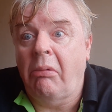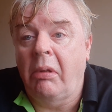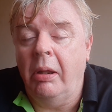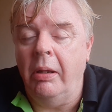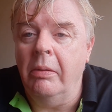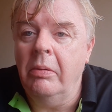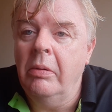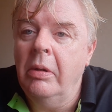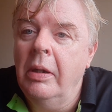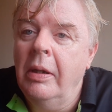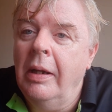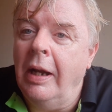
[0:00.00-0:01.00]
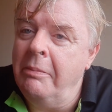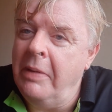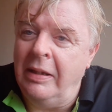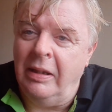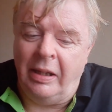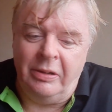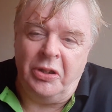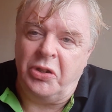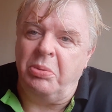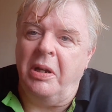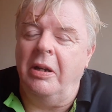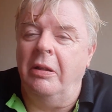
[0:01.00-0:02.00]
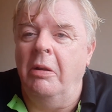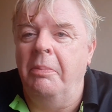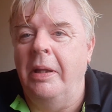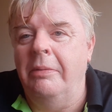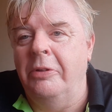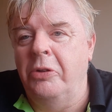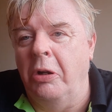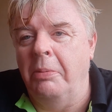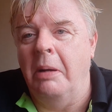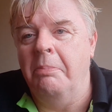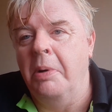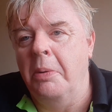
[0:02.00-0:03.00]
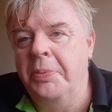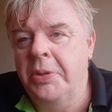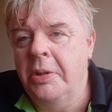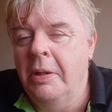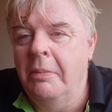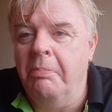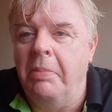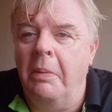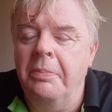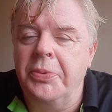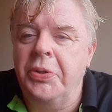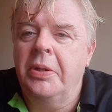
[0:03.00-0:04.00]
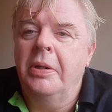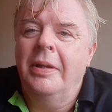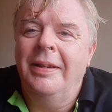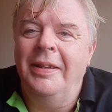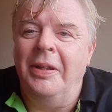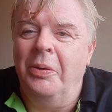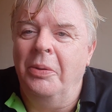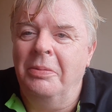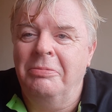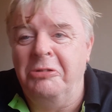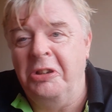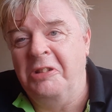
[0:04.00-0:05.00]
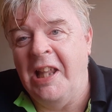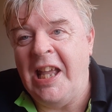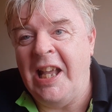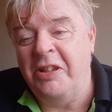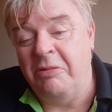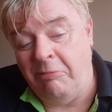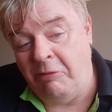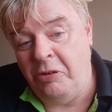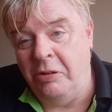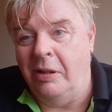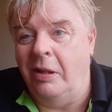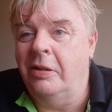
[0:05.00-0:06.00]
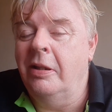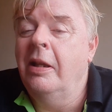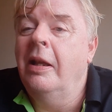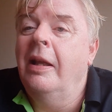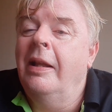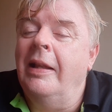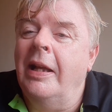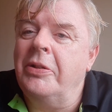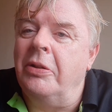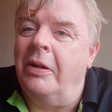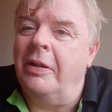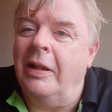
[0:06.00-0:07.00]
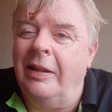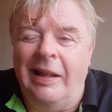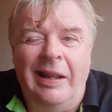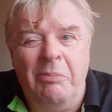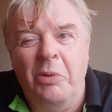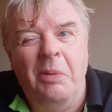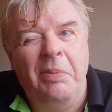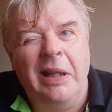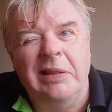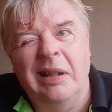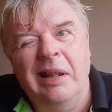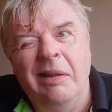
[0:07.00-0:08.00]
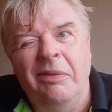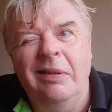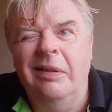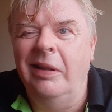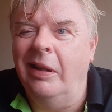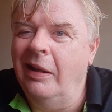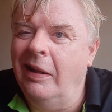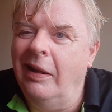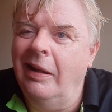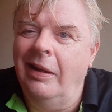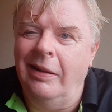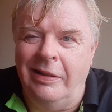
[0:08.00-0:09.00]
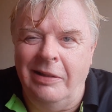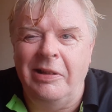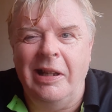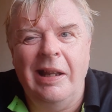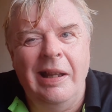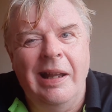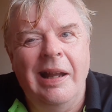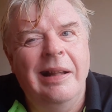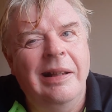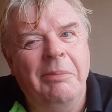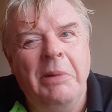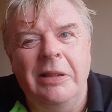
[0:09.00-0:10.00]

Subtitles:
You know? And men like to swear a little bit and talk about boobs, bums, you know, good legs, and she's nice. That sort of thing. Motorbikes, yeah, Ducati, I like my